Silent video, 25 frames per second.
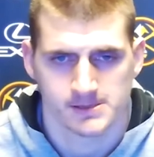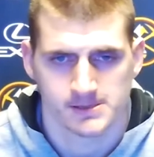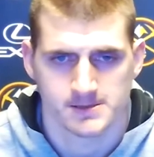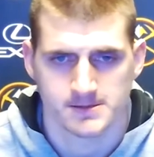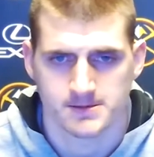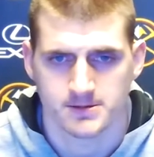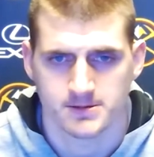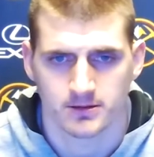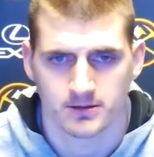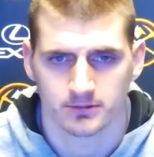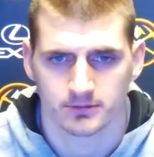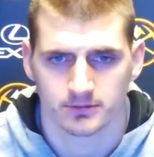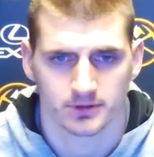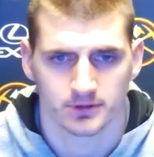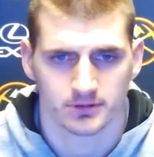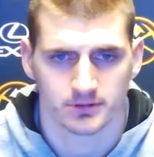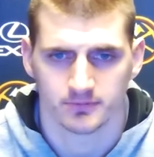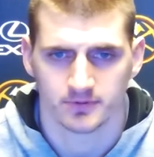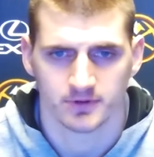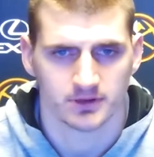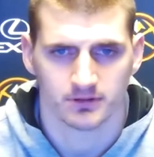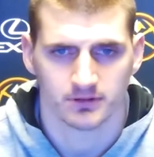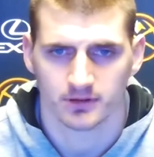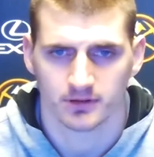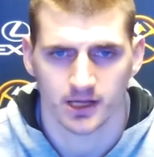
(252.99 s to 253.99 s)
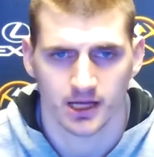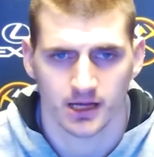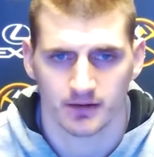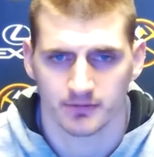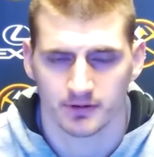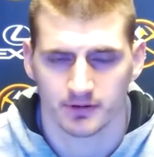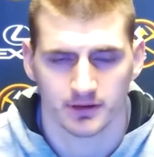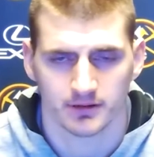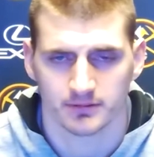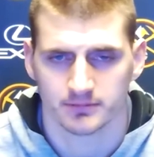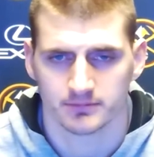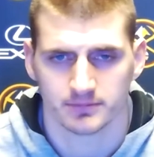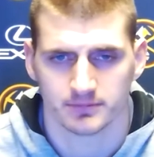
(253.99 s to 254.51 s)
We don't
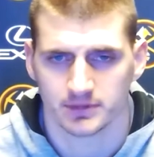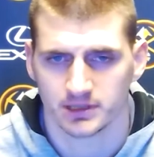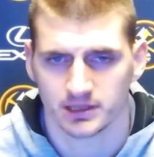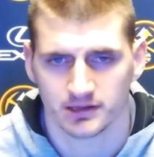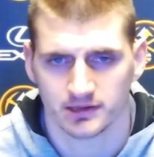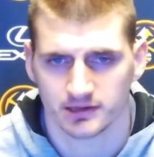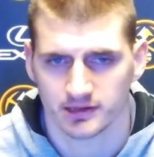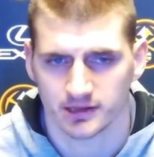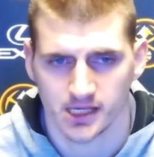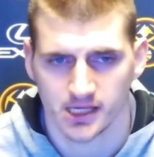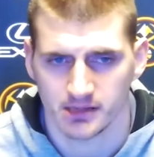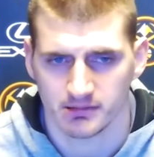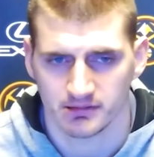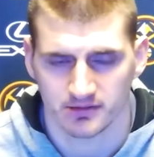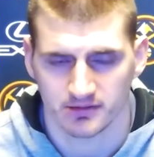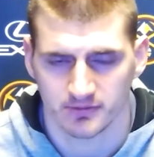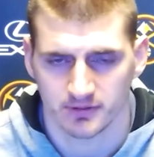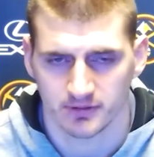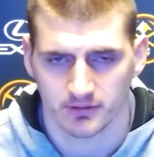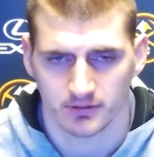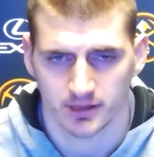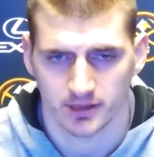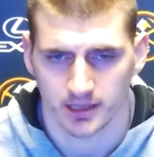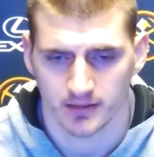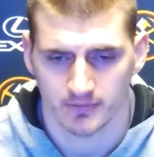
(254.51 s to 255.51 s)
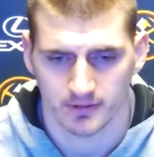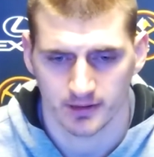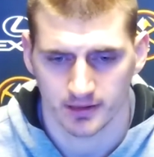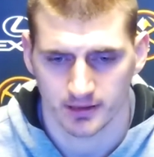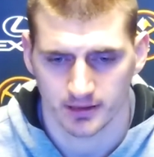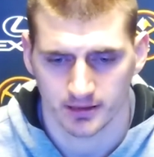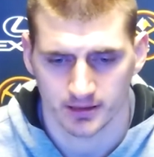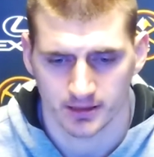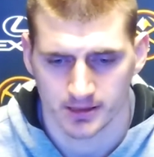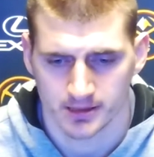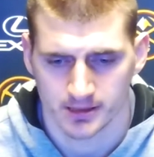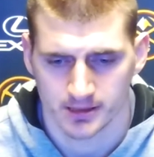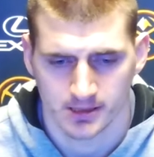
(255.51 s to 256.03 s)
have easy games. We don't have a
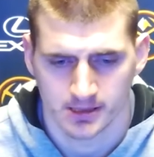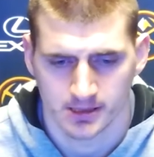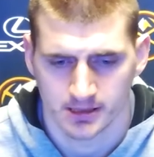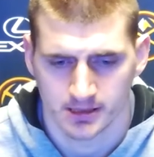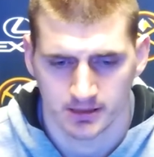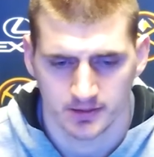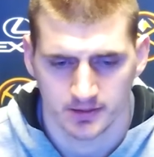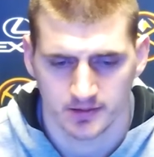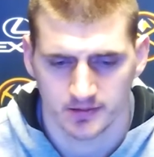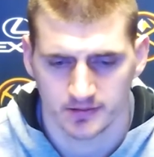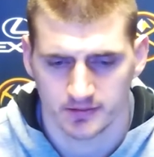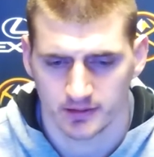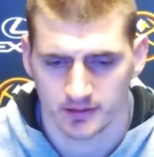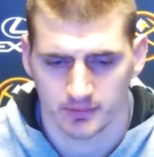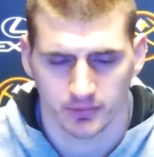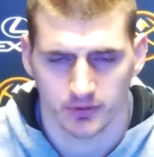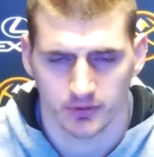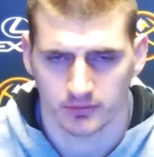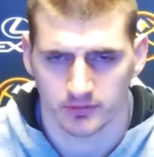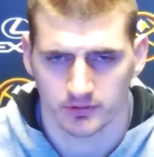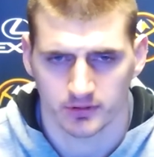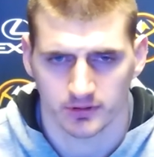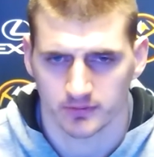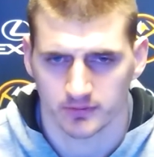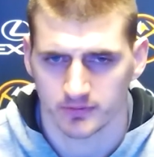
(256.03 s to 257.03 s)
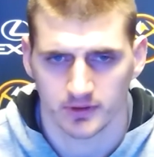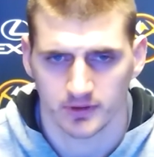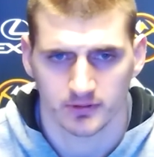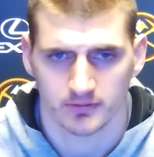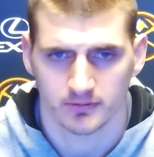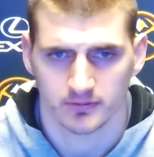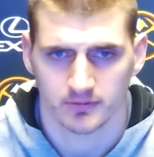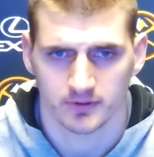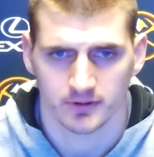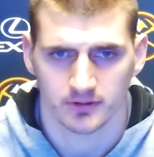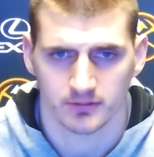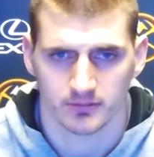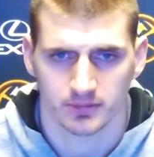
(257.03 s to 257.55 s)
easy opponent.
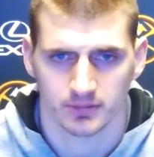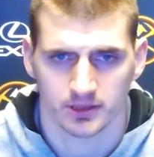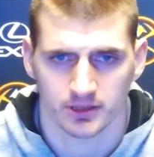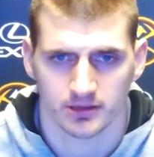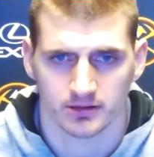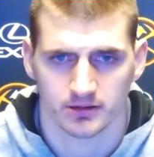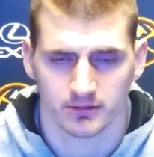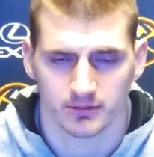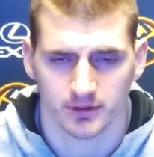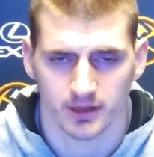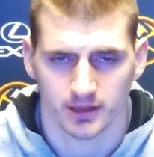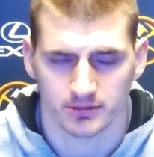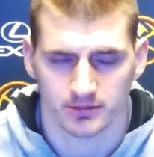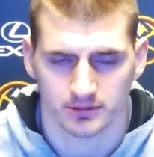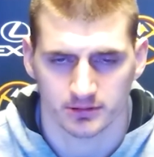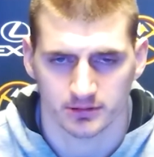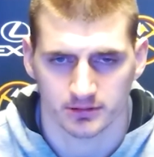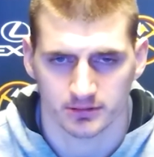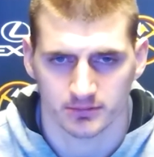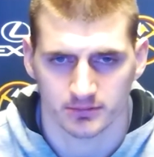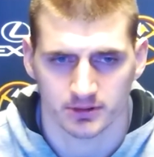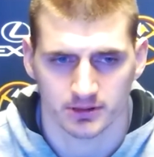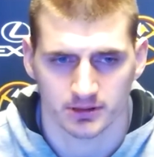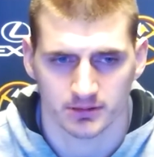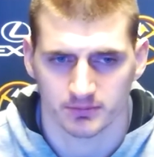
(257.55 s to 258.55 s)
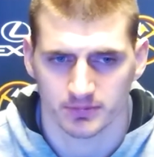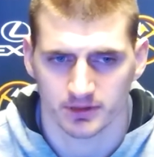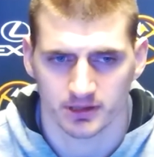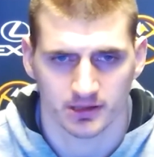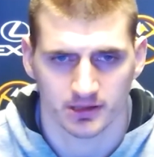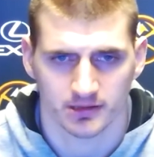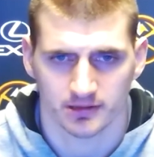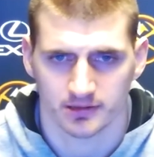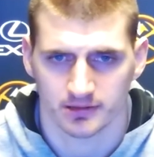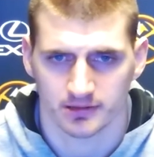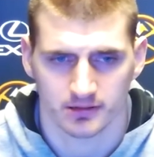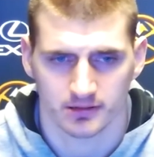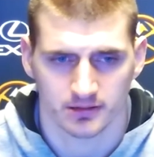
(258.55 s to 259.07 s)
We don't play the record
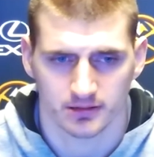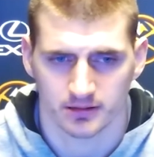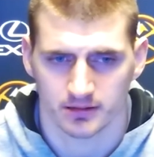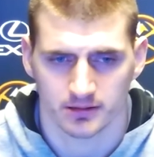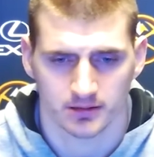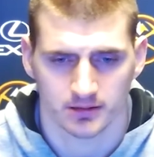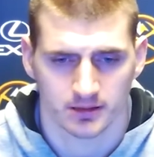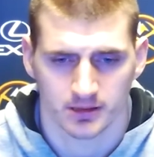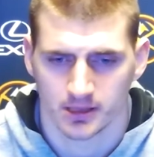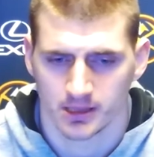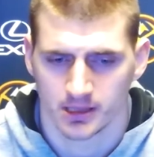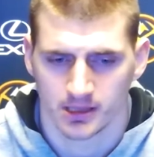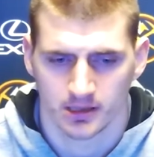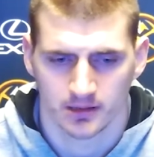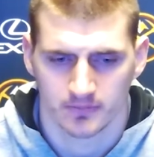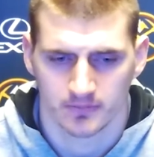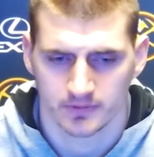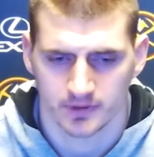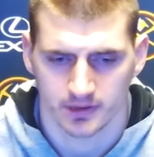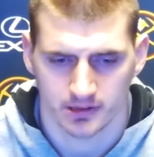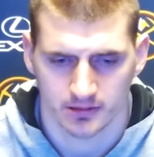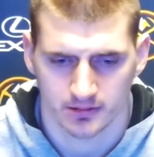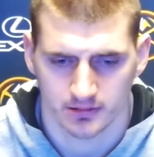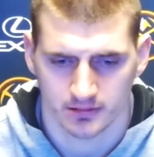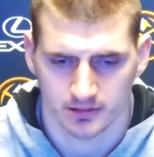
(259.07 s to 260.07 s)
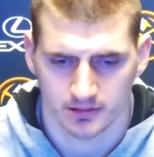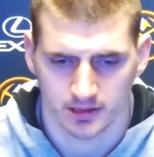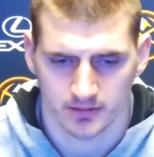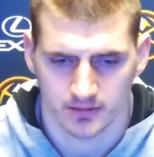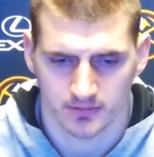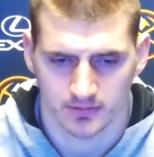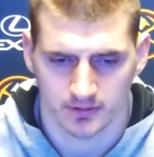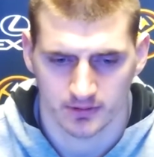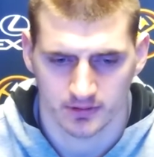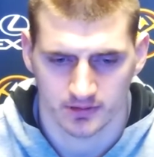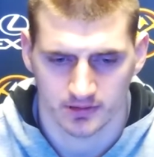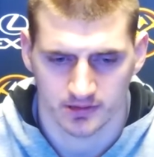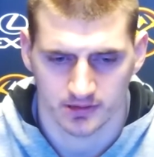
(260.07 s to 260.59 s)
because we cannot give
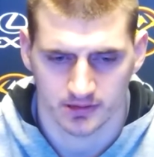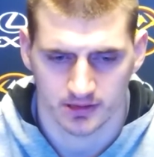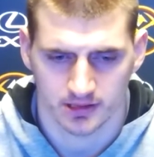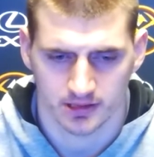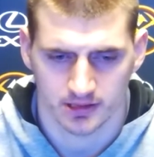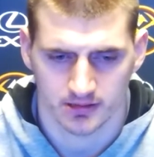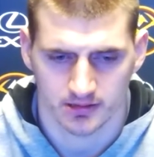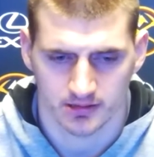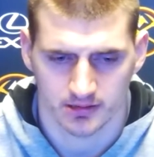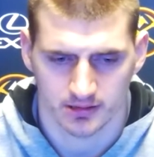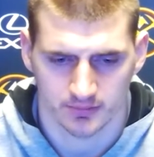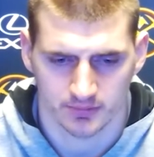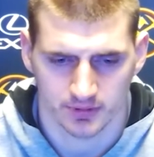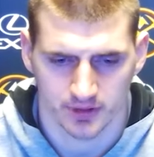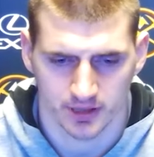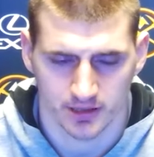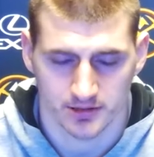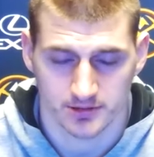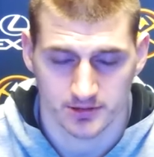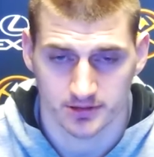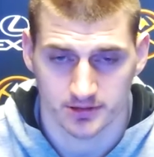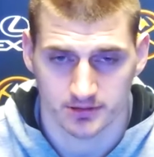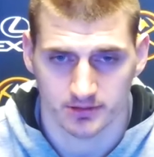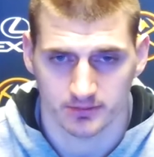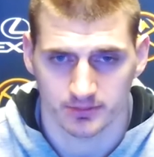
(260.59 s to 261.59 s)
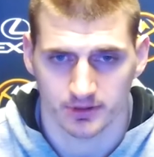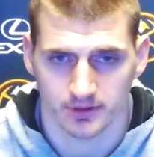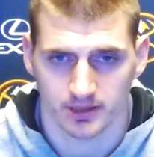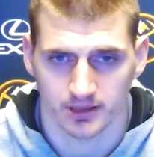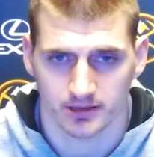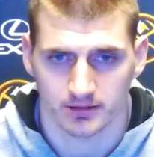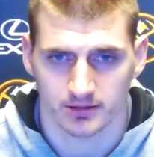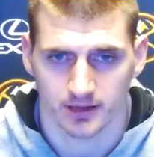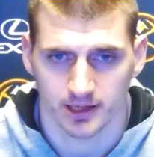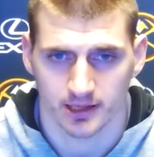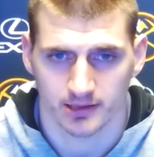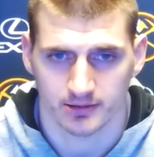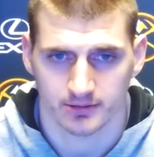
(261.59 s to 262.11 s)
us that pleasure to play
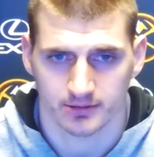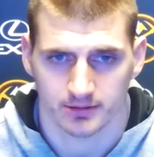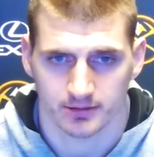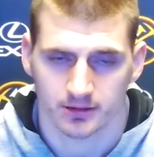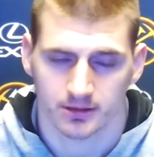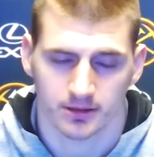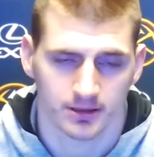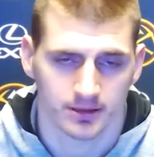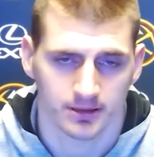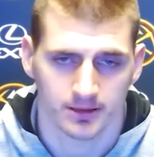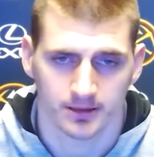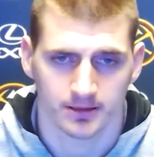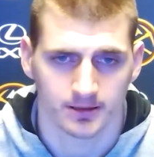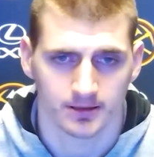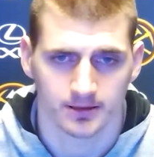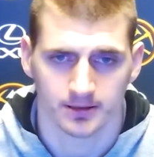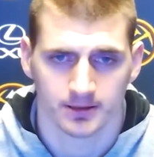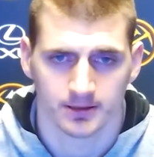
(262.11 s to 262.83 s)
the record. And